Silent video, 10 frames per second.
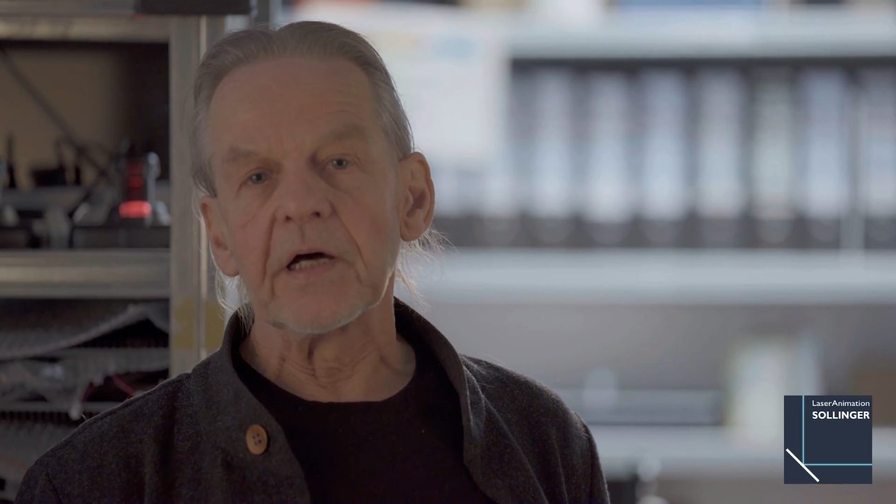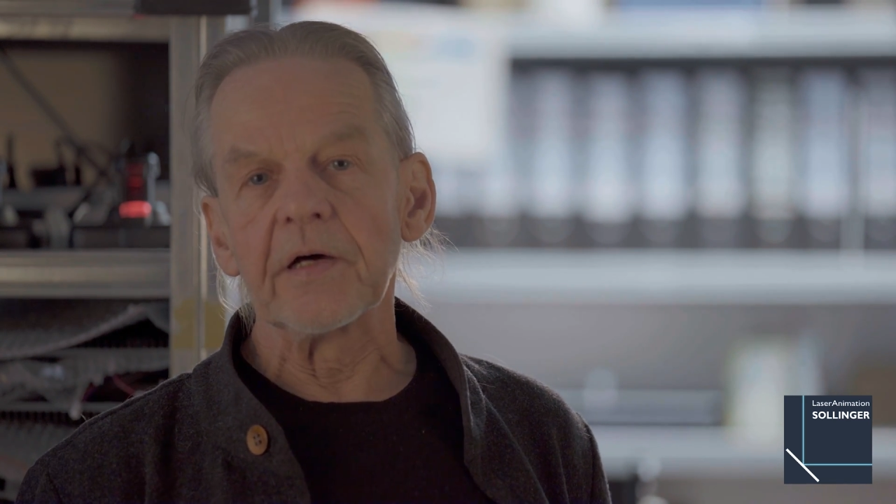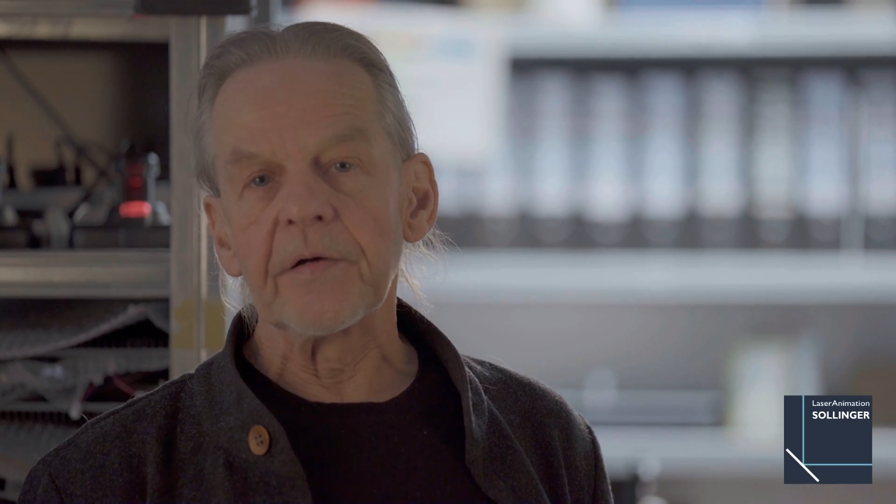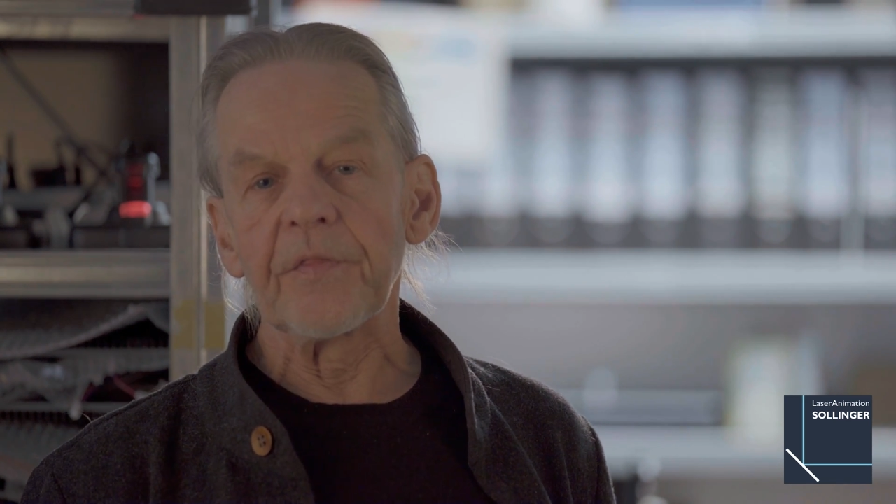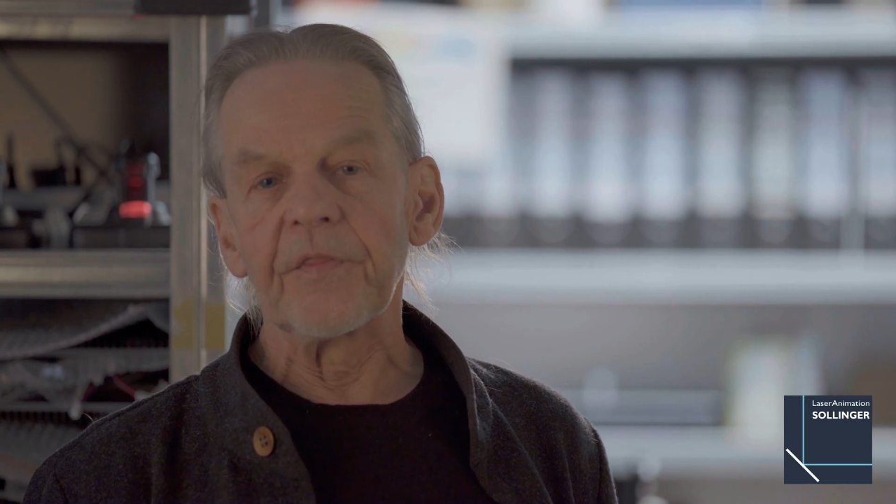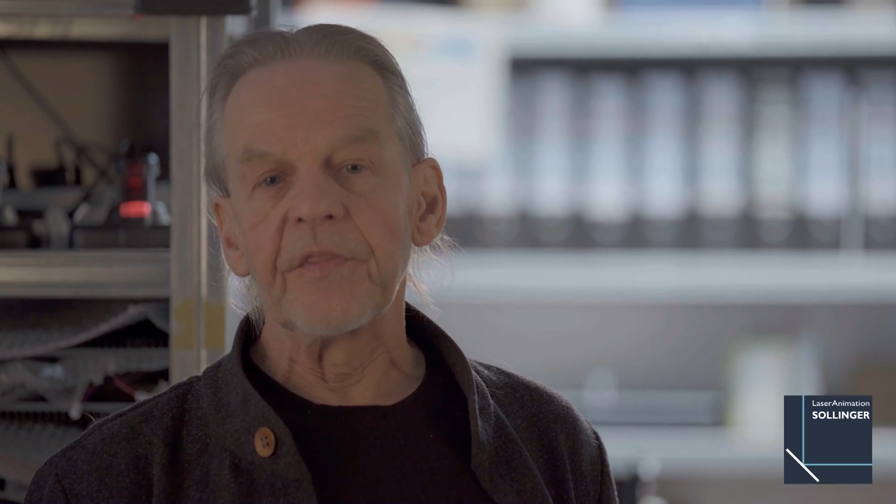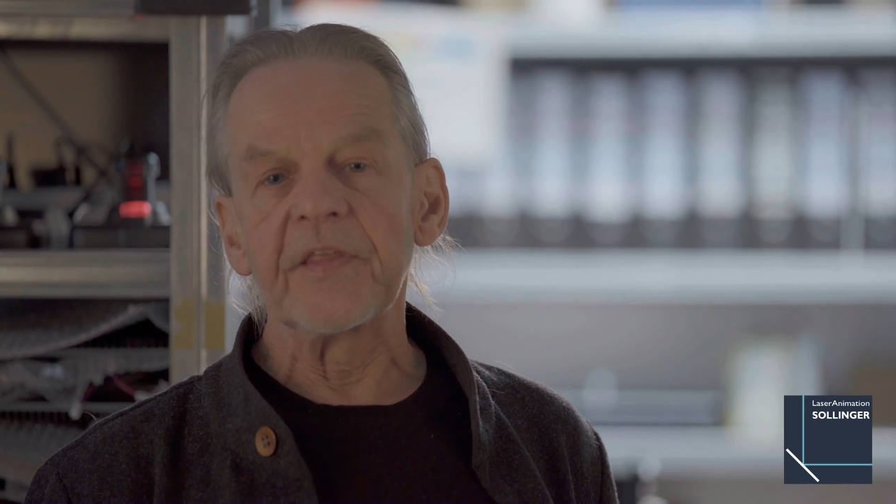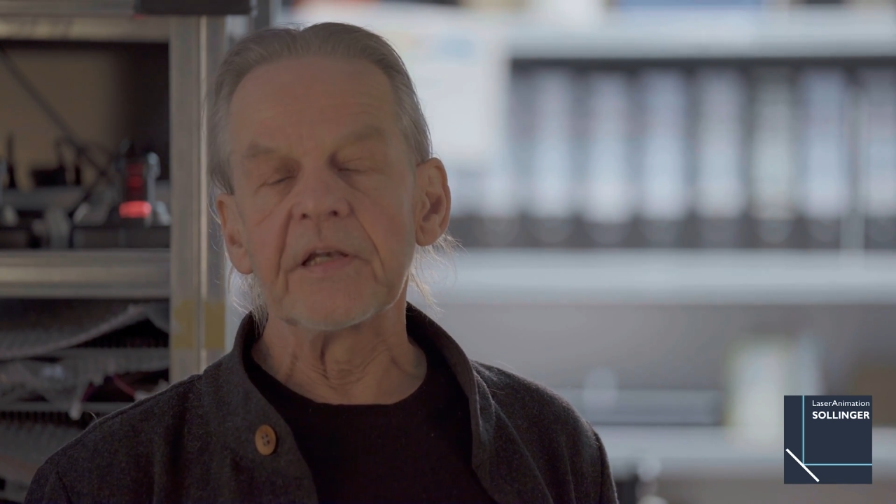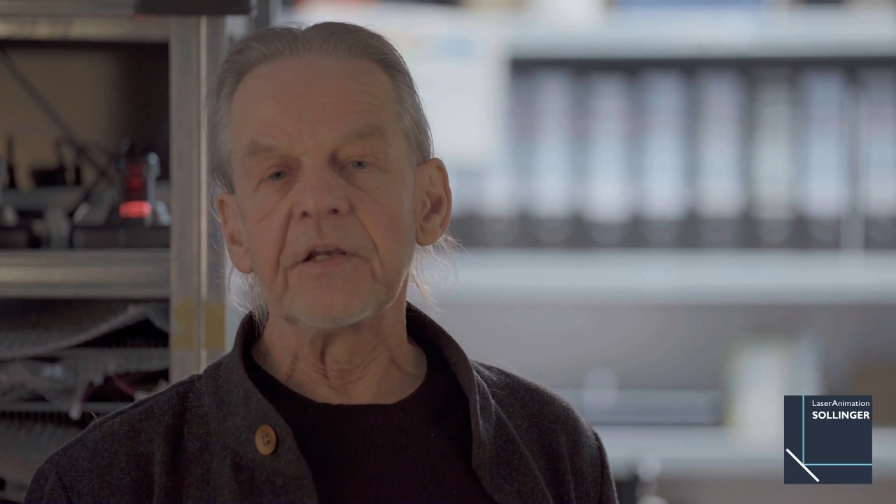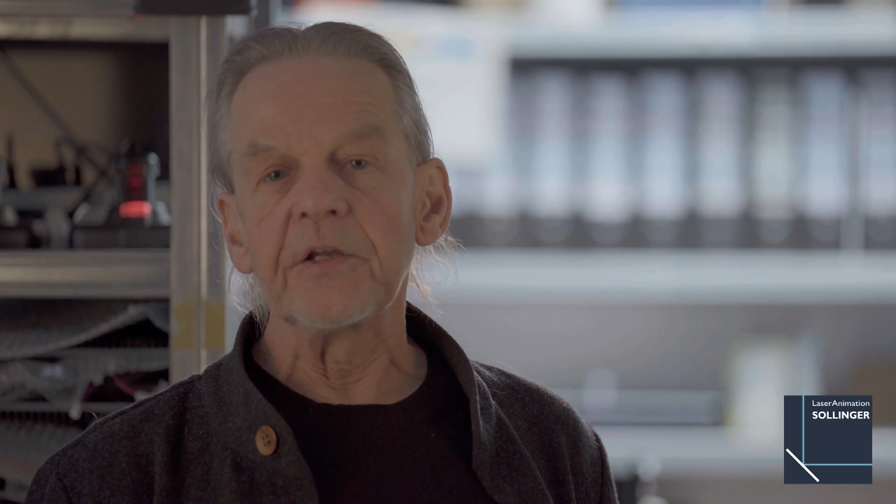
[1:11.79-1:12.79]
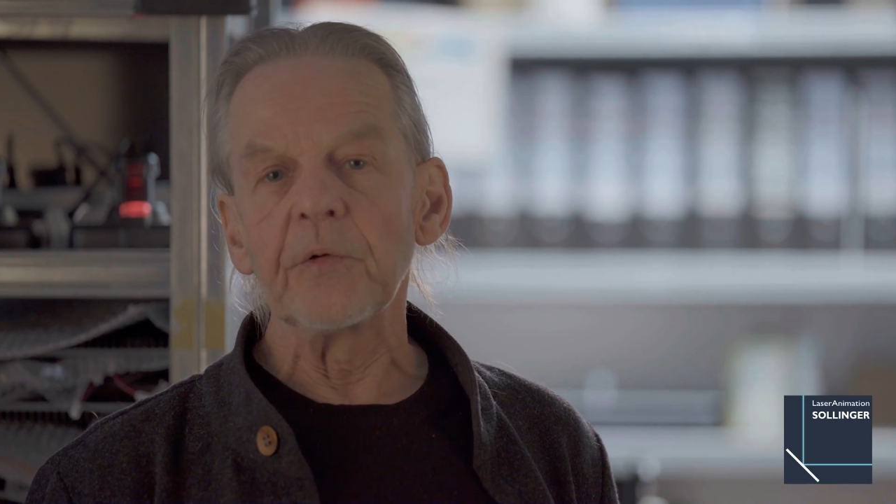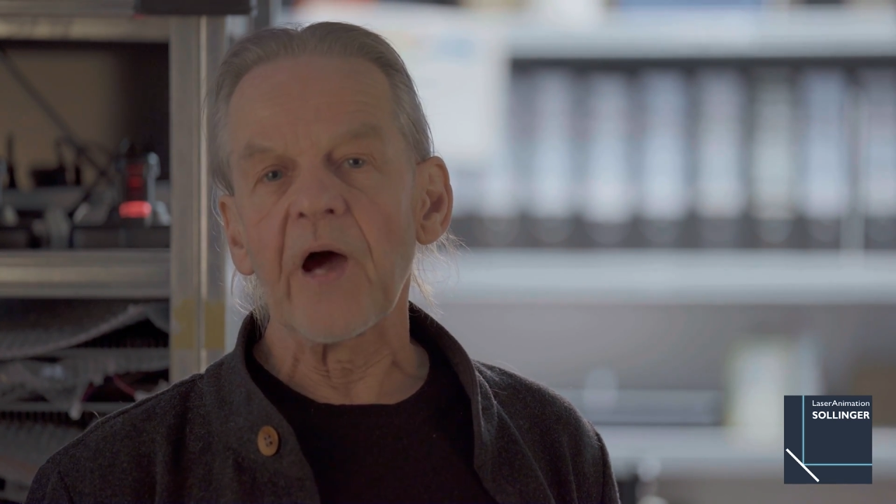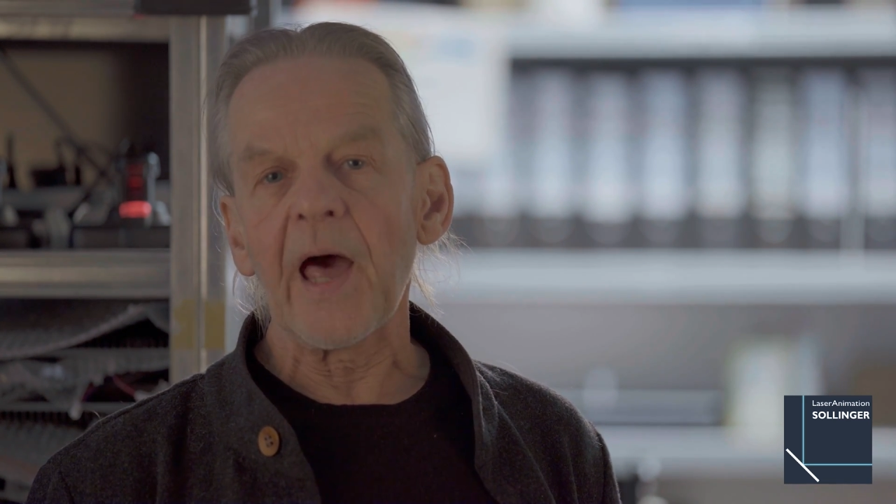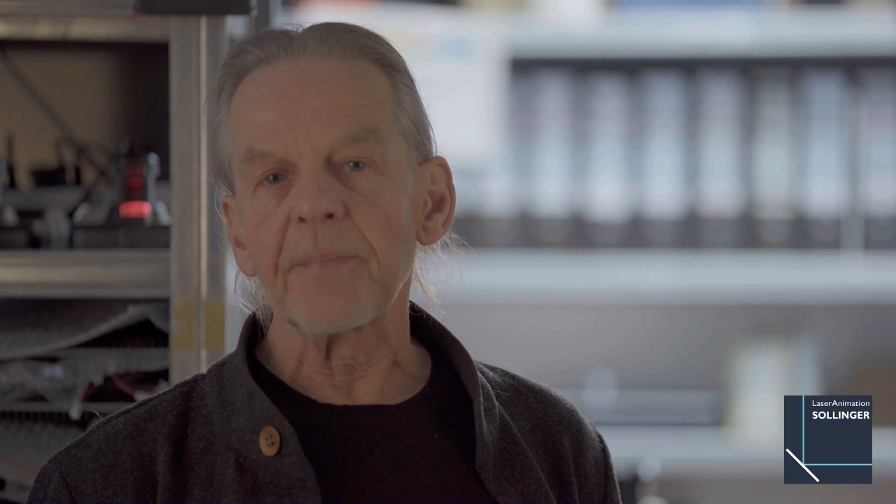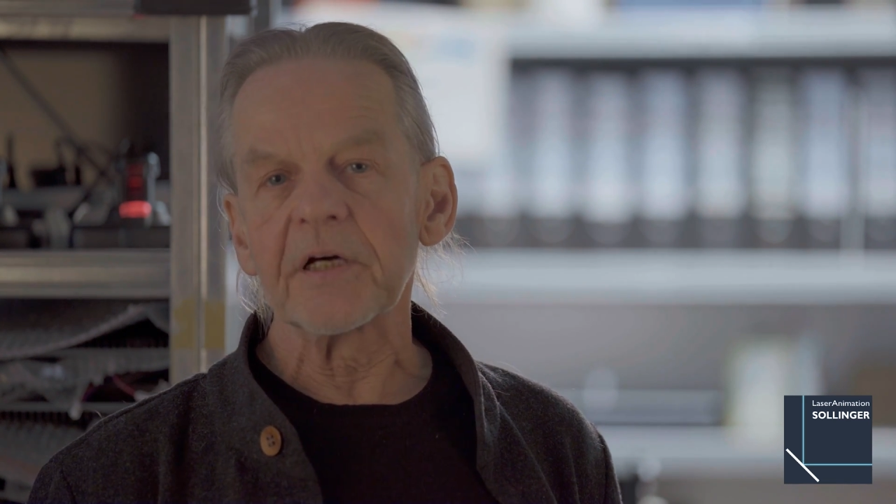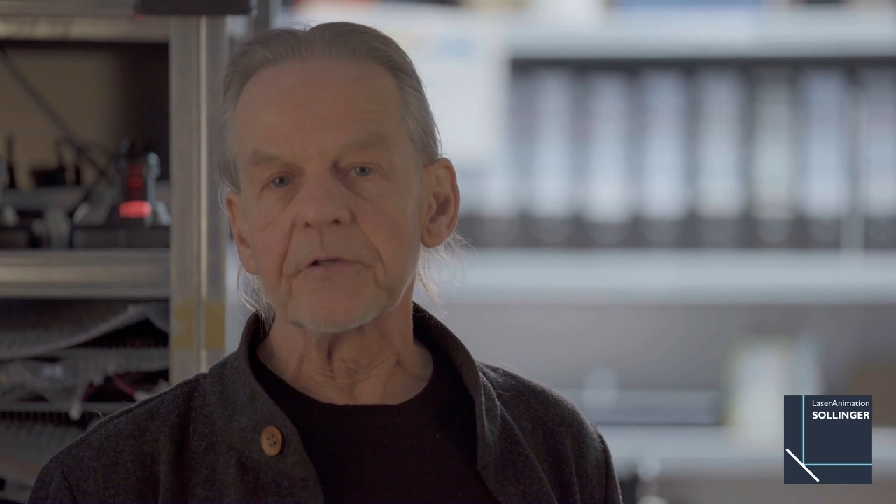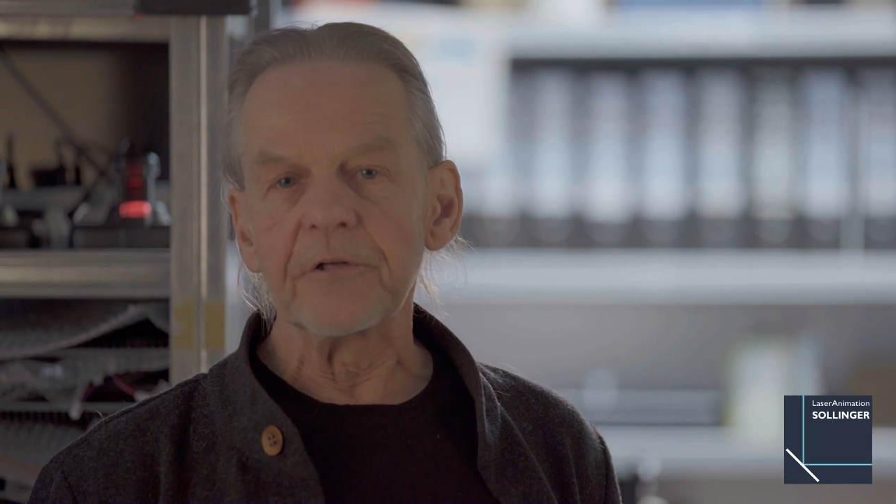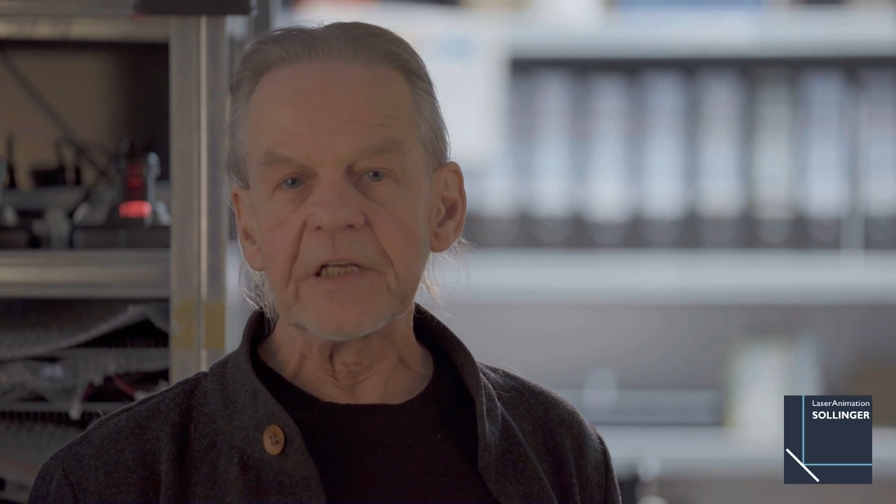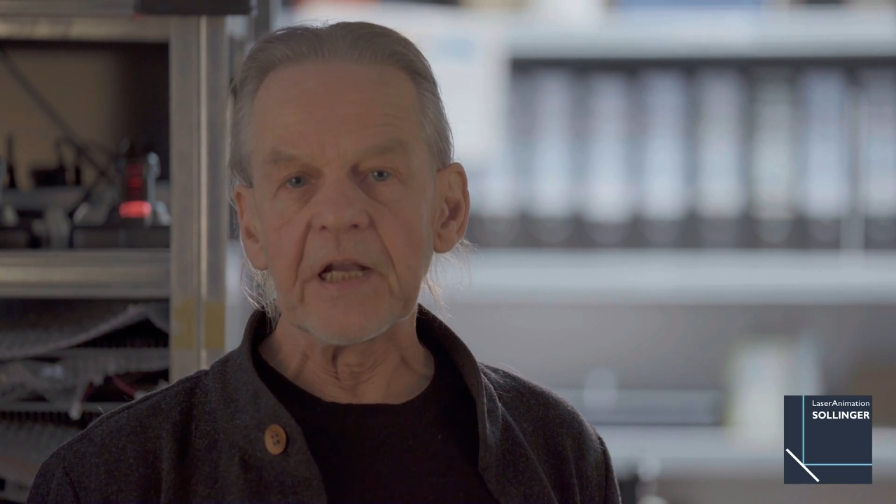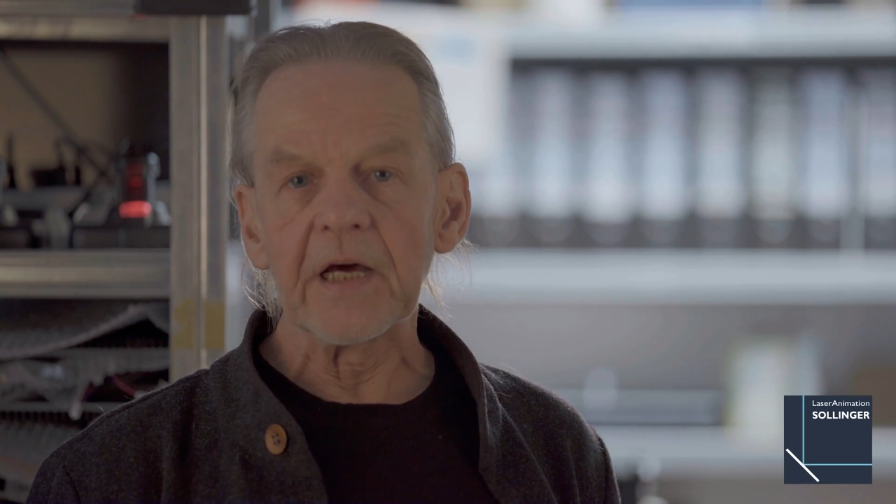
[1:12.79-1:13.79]
the new ABBA
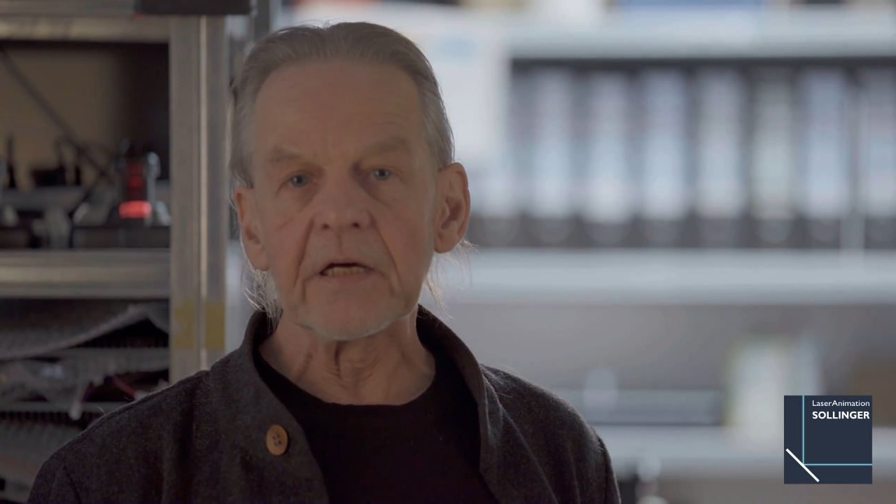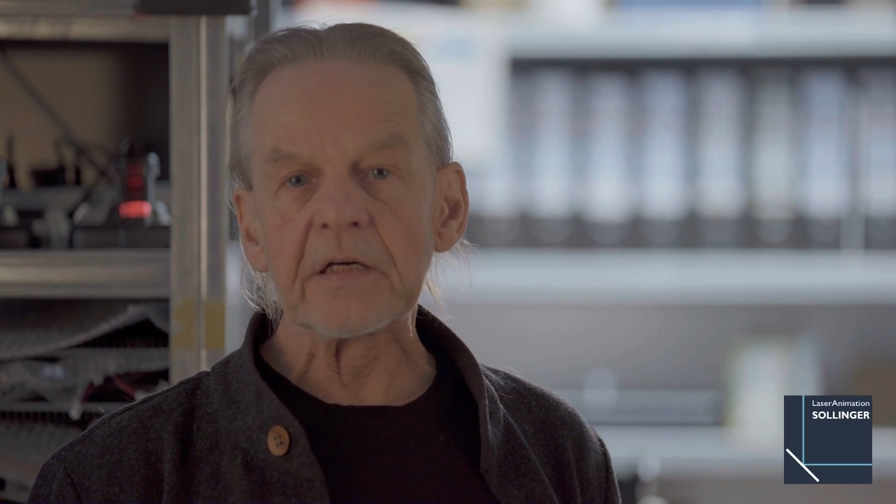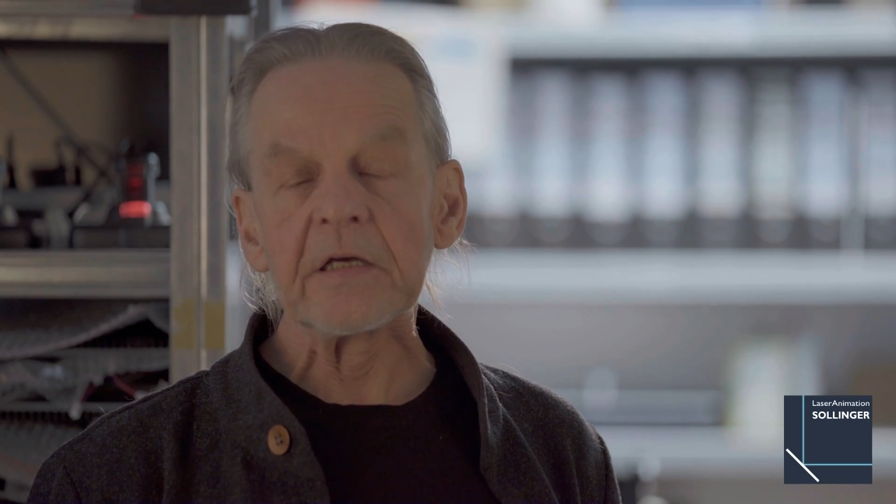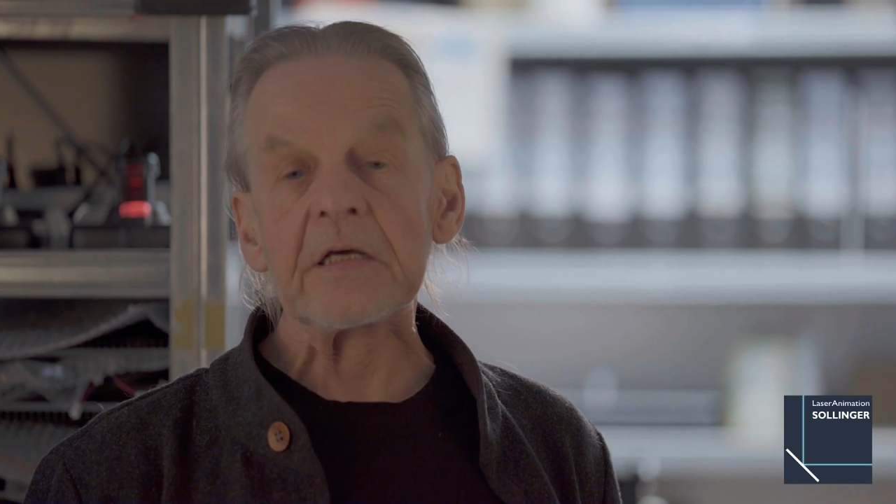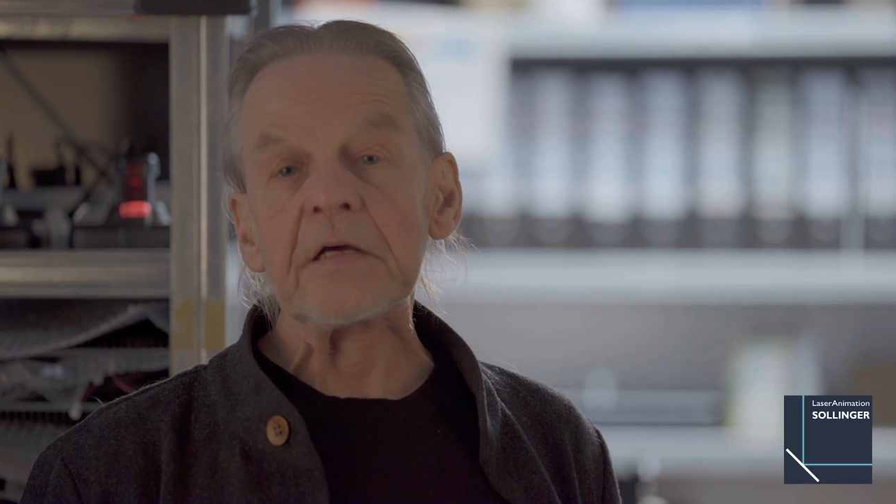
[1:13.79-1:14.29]
Arena